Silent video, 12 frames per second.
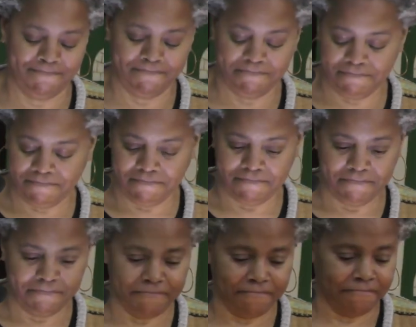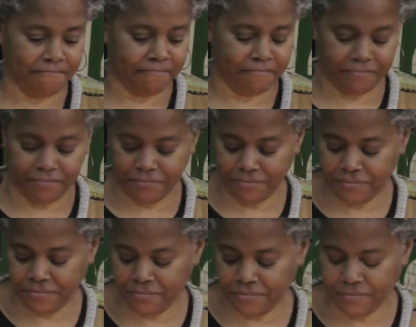
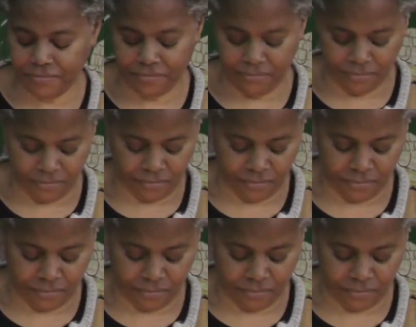(silence)